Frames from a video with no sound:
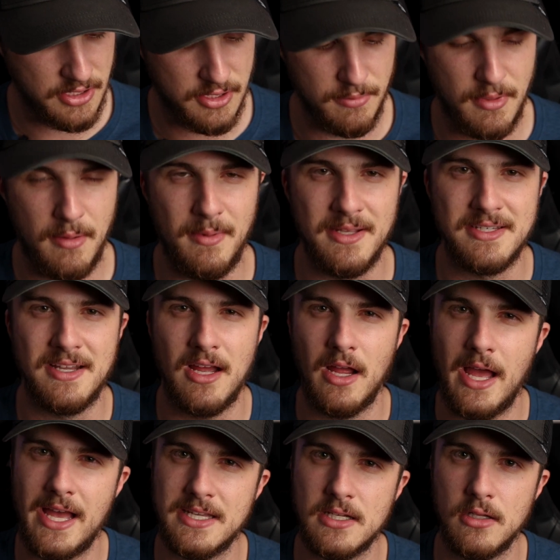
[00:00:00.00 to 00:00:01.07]
So maybe it's not
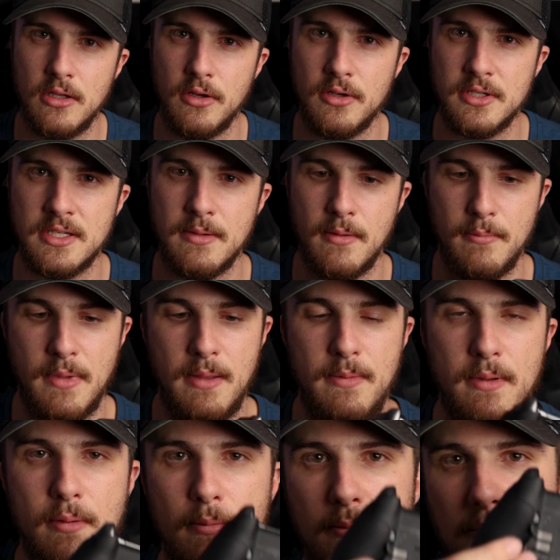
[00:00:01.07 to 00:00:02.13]
as close, and maybe
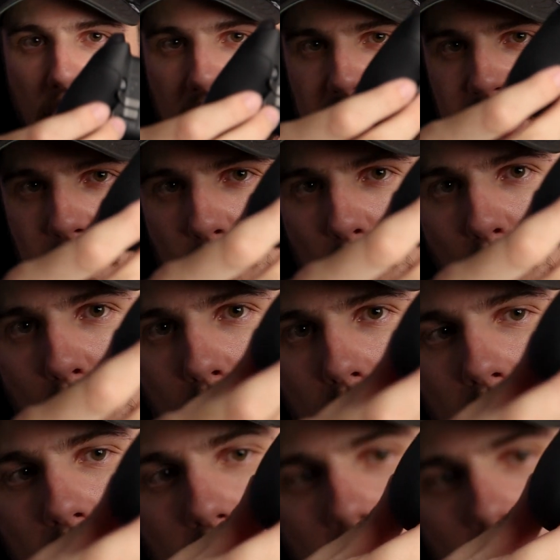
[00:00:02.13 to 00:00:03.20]
even pressing
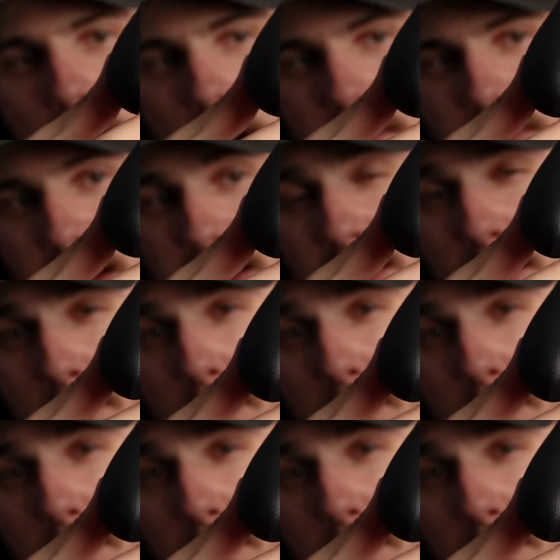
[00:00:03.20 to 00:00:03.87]
more of like the